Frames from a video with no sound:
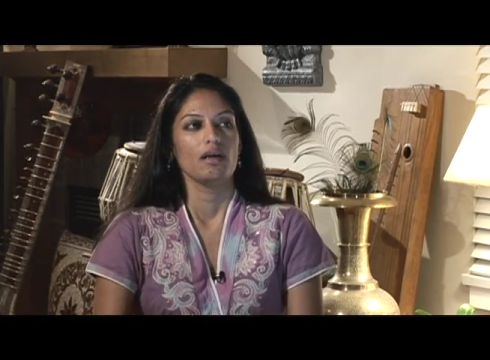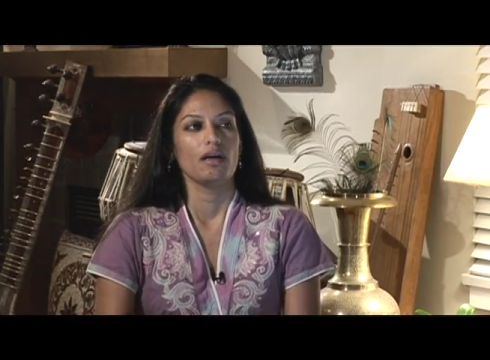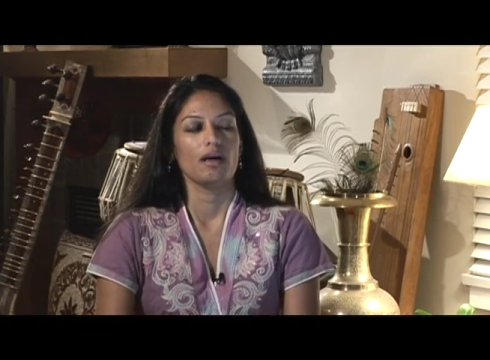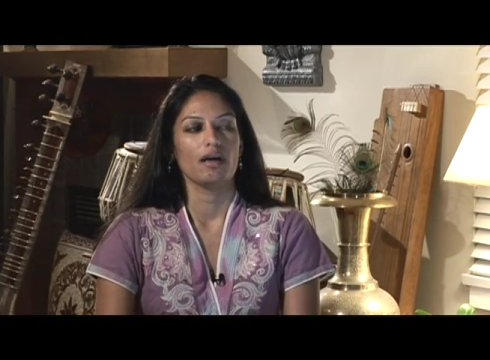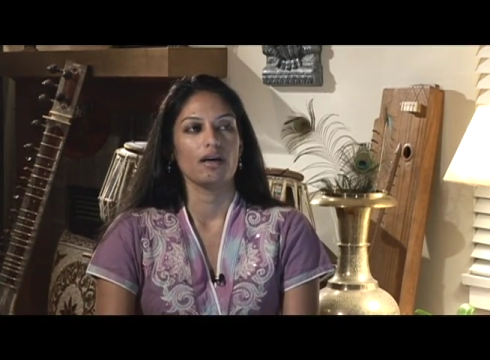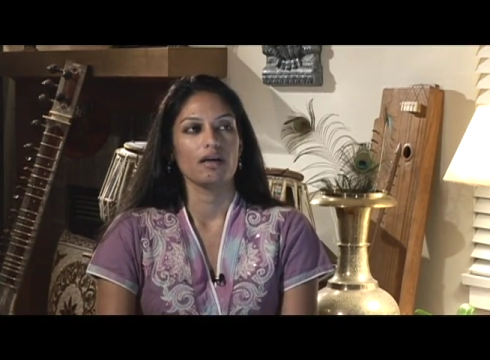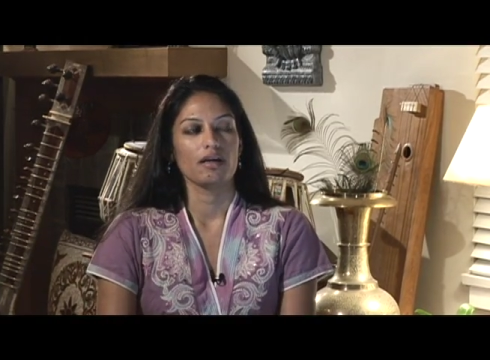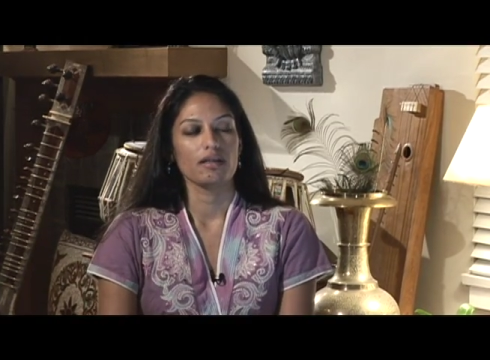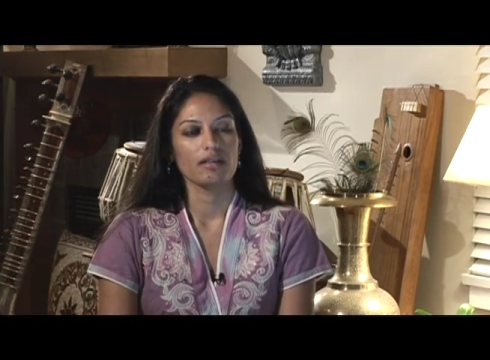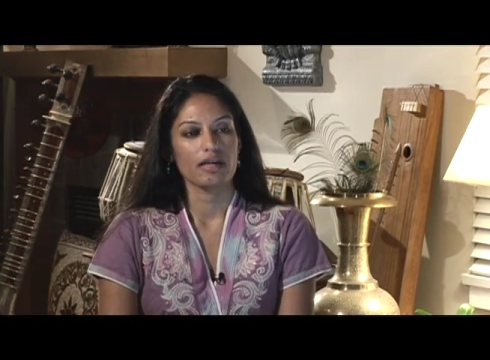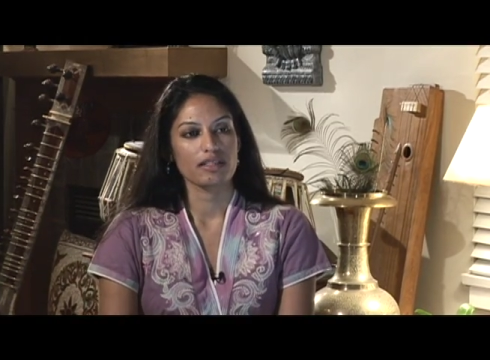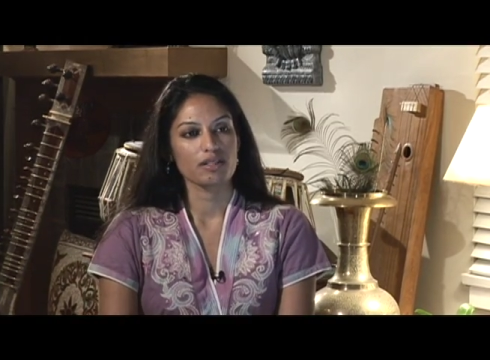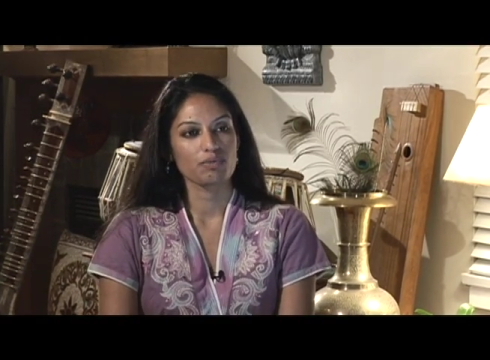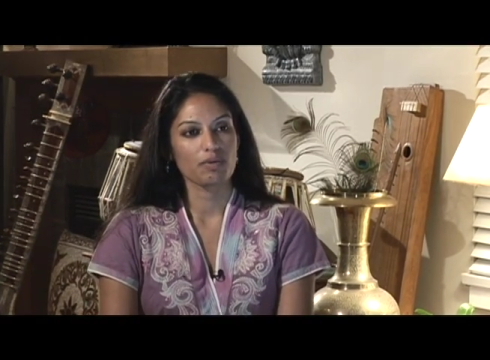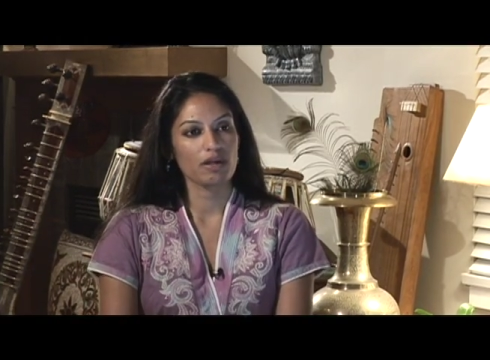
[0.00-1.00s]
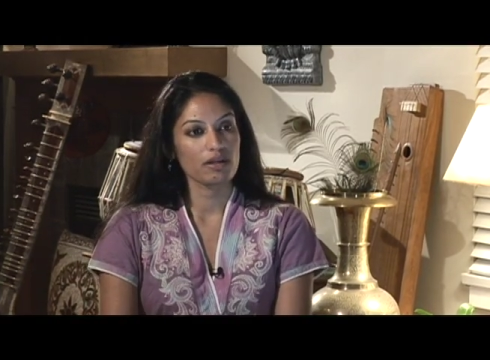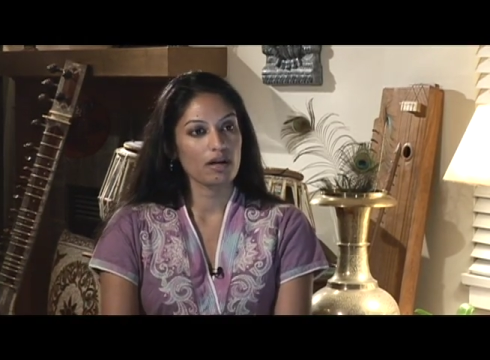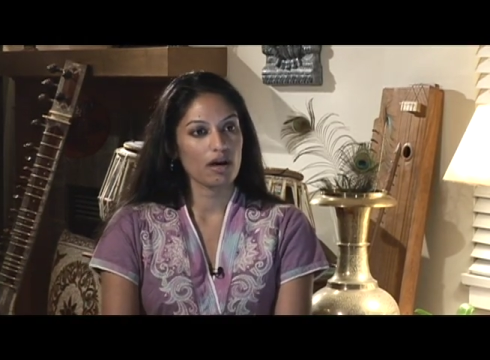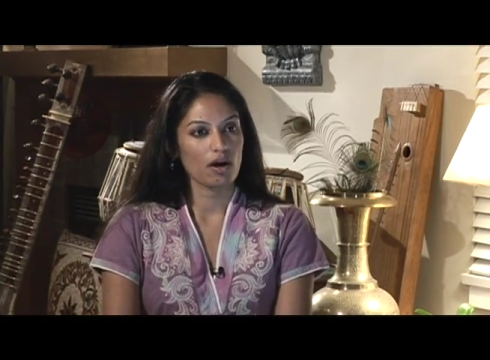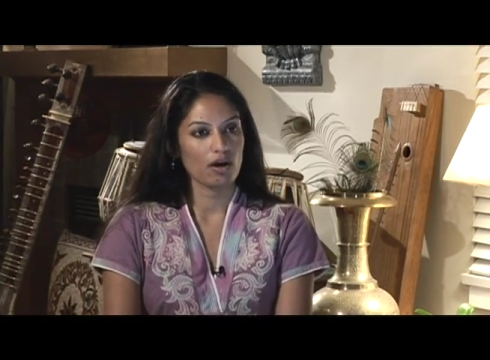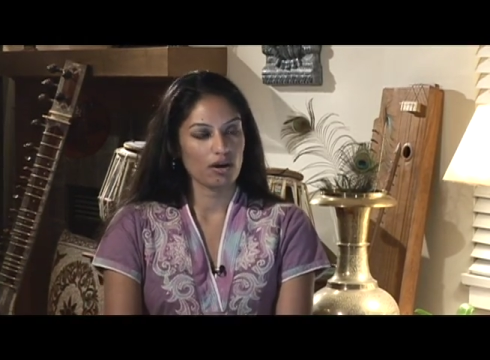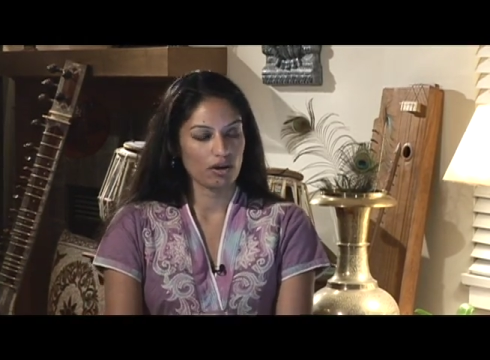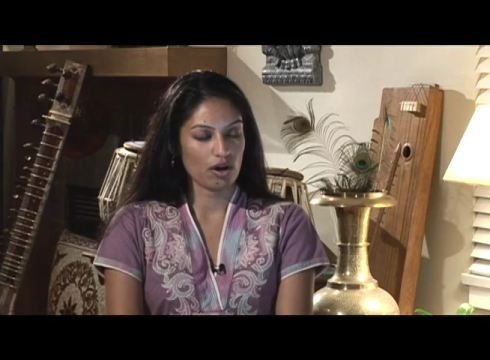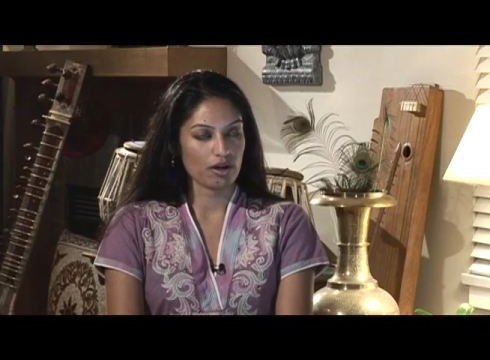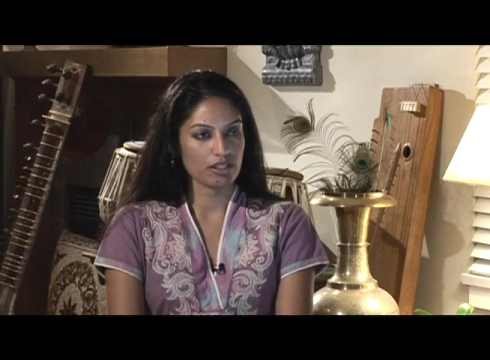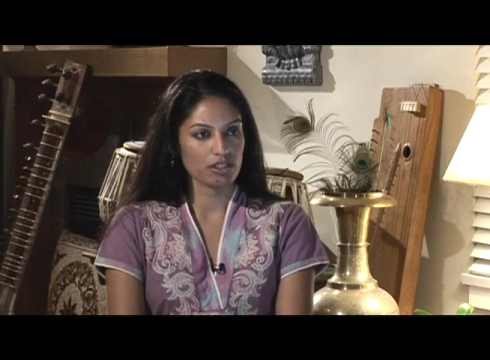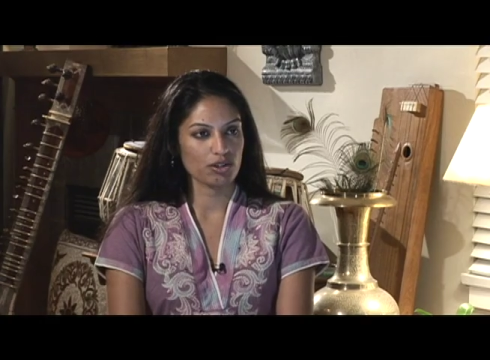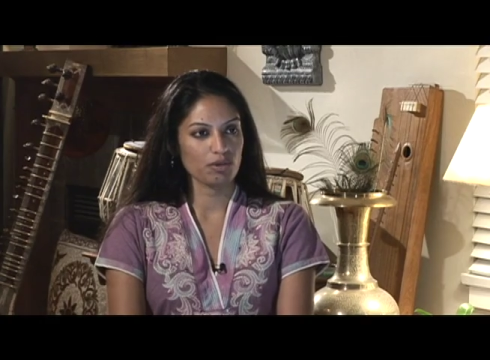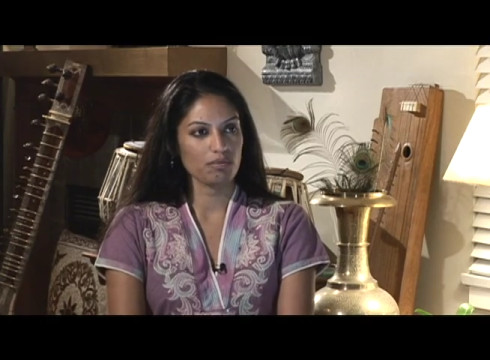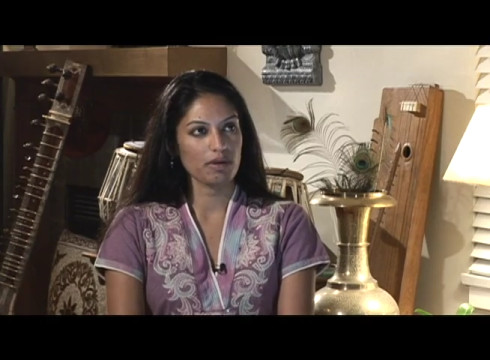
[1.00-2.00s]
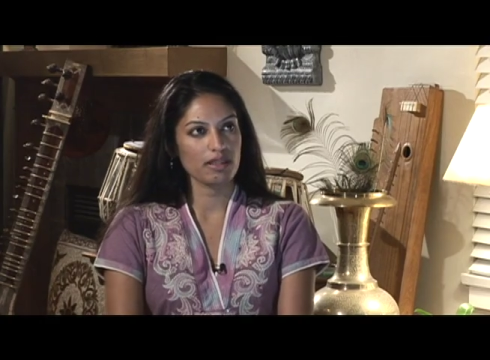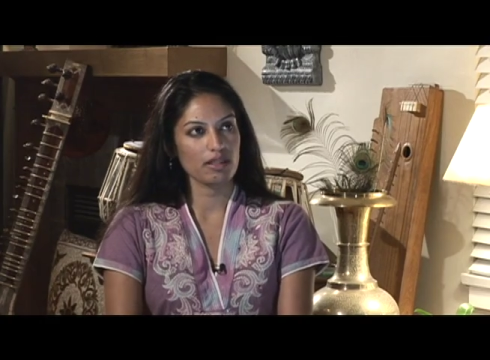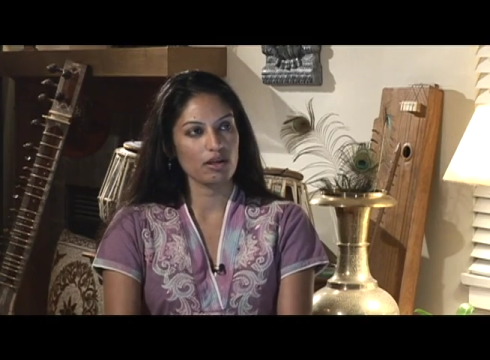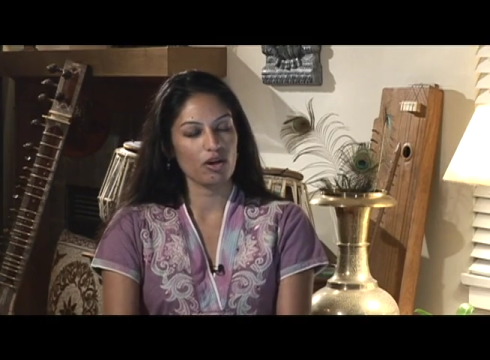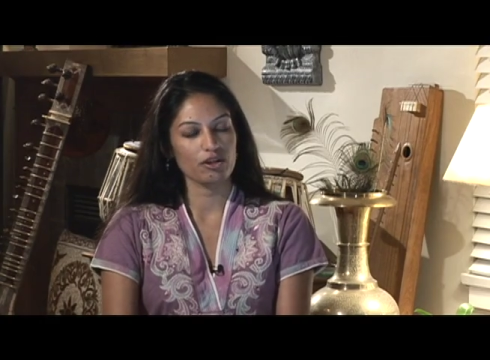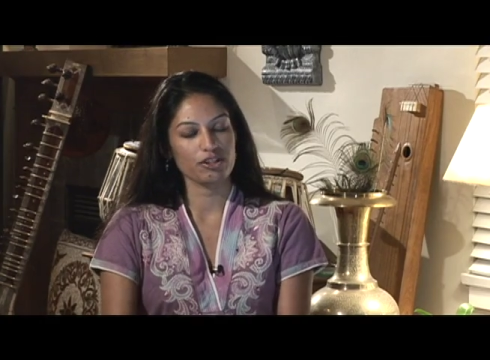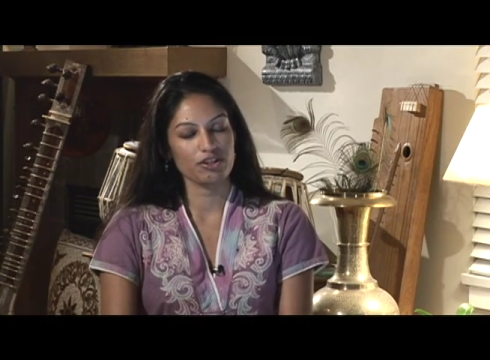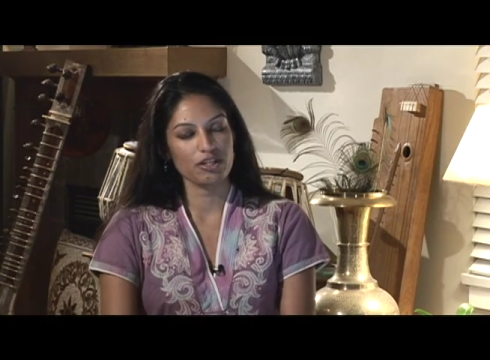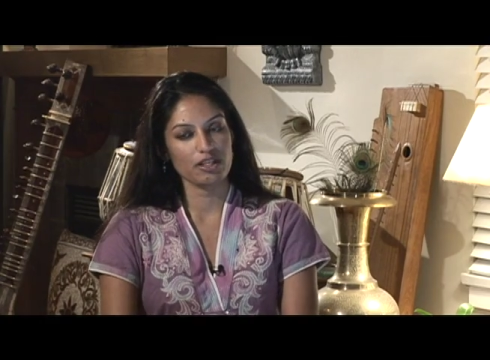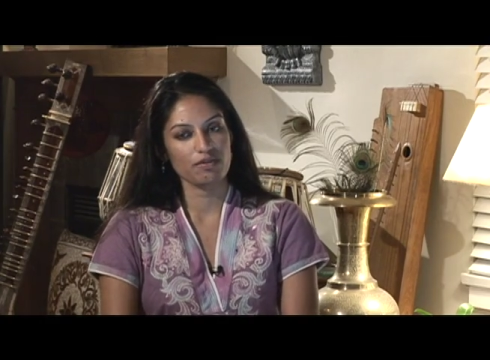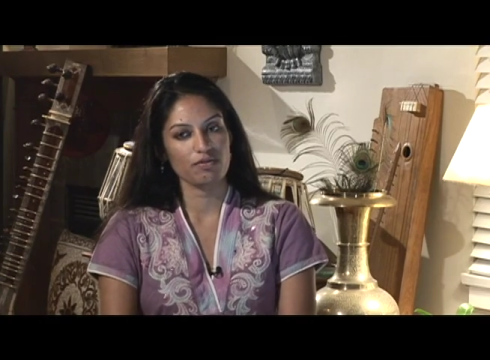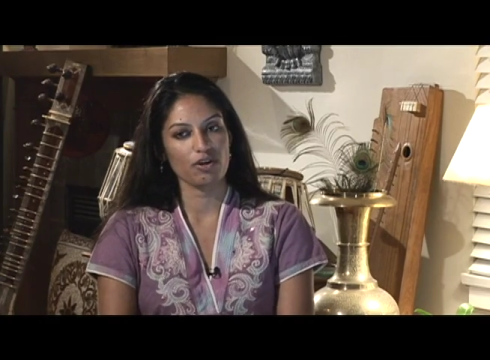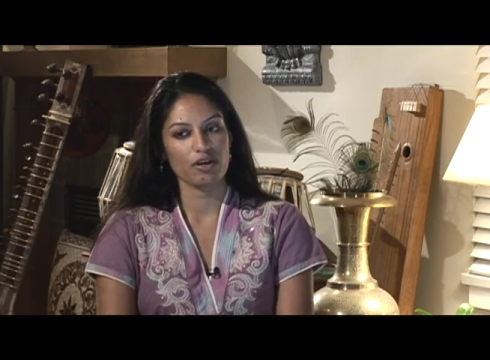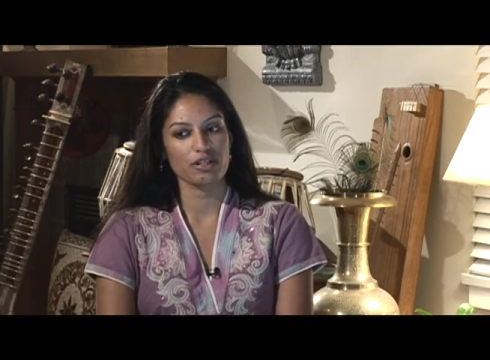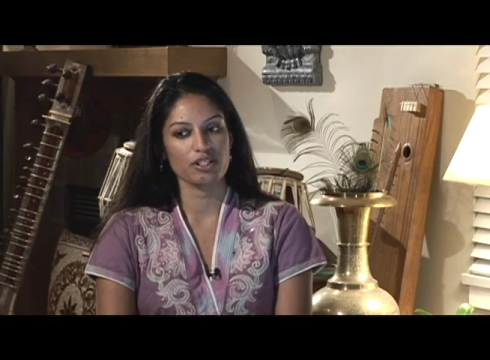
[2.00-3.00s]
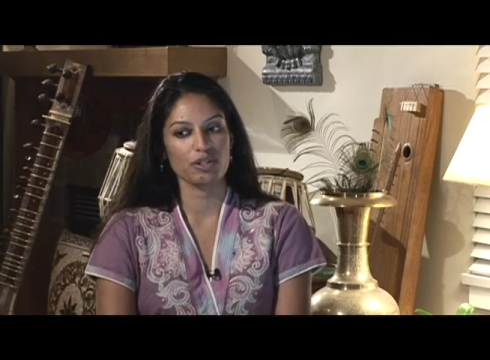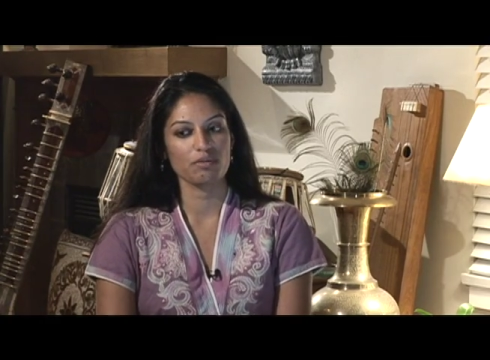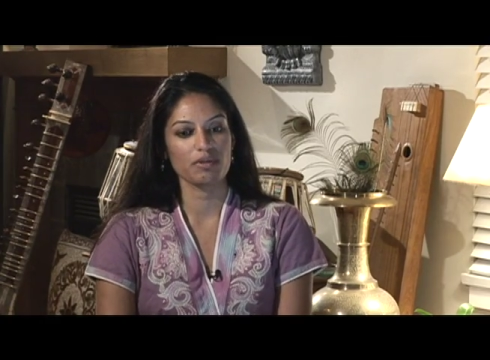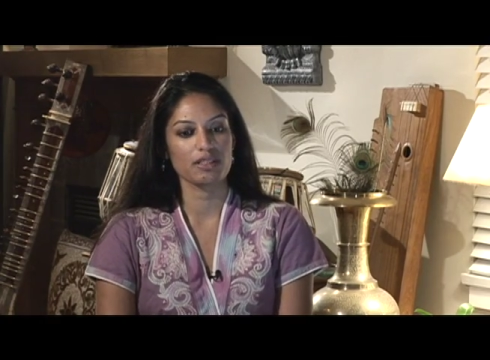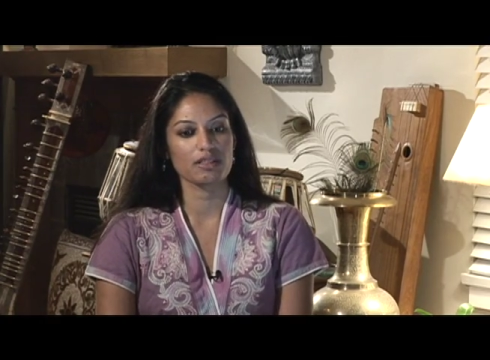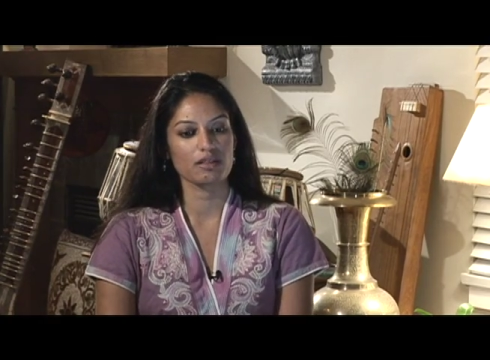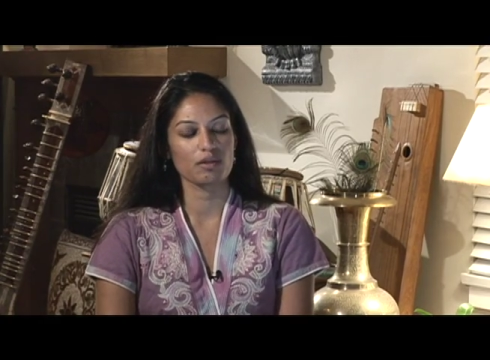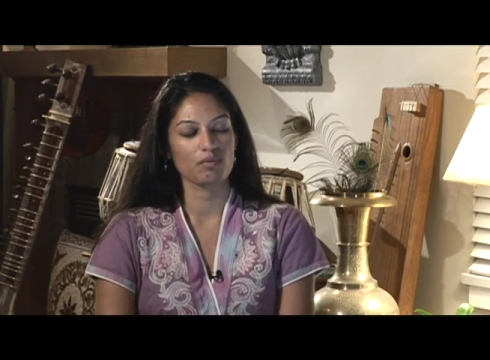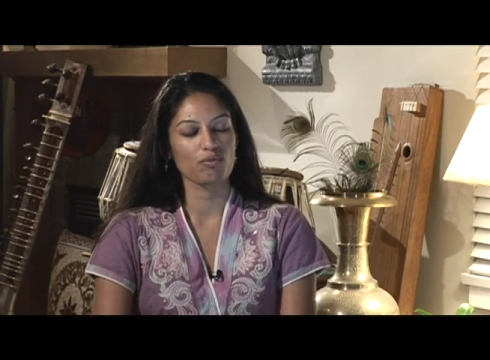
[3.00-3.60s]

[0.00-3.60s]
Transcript: Uh, that's one co costume, and the alternative costume is a,